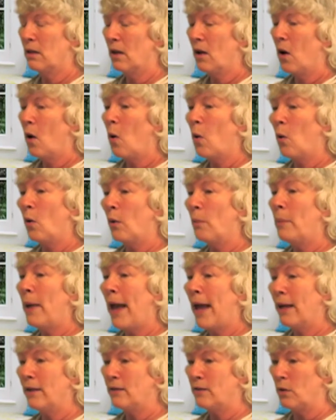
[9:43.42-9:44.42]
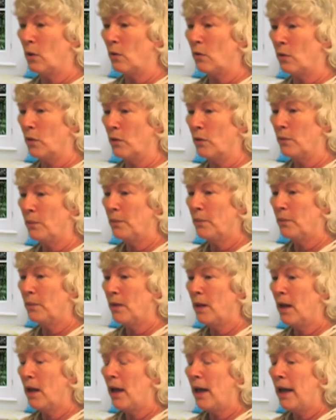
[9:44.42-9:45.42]
or Passover.
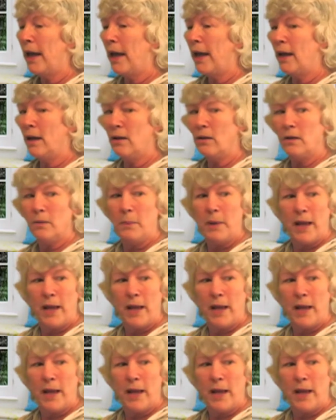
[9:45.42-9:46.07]
And the